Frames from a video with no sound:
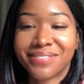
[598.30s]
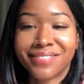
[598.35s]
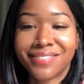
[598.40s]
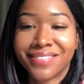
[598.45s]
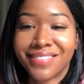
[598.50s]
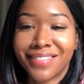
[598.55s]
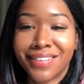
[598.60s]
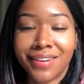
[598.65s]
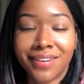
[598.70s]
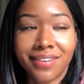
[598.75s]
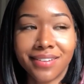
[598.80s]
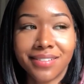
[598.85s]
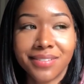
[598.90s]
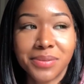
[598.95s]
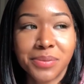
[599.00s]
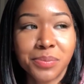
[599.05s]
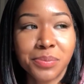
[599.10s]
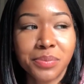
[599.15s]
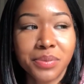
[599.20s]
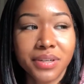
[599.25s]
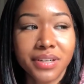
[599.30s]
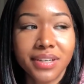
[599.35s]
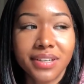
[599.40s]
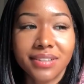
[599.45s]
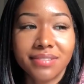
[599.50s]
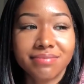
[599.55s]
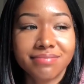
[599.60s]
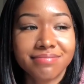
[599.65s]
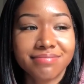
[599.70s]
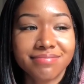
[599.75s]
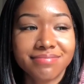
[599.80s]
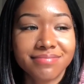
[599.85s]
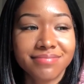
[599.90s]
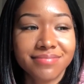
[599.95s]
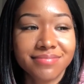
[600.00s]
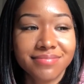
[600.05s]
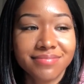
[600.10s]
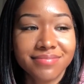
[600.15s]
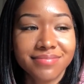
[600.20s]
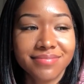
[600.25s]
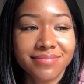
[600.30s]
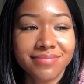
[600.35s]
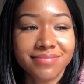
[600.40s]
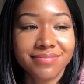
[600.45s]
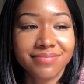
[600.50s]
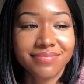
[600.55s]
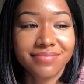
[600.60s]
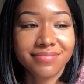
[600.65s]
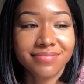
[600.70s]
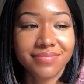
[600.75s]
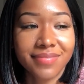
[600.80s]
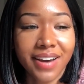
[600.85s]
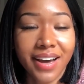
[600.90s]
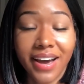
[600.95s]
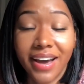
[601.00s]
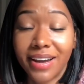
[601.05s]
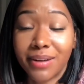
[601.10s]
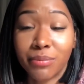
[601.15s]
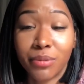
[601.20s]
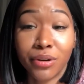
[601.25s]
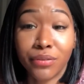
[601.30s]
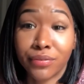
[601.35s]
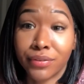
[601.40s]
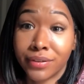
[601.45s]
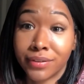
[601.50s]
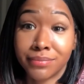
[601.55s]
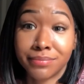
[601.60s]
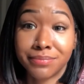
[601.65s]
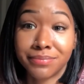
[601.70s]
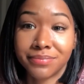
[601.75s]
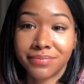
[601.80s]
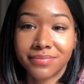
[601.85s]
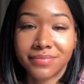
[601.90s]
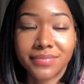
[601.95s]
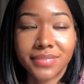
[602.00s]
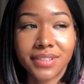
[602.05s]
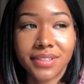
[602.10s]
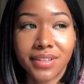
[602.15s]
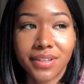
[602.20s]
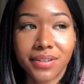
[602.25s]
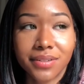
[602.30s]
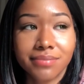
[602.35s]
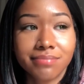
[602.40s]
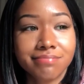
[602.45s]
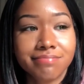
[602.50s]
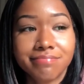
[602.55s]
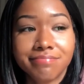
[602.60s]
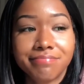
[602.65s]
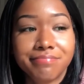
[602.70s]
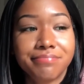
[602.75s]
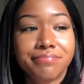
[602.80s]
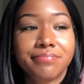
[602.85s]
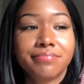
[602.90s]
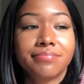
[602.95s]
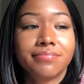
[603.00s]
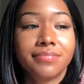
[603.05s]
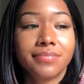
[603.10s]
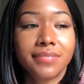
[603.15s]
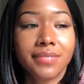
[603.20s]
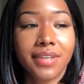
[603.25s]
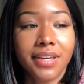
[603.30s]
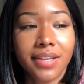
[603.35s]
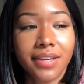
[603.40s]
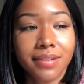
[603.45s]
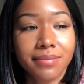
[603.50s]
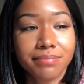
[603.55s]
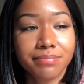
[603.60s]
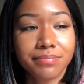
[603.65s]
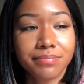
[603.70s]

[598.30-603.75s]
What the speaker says: you know, but I had a boyfriend. So, yeah.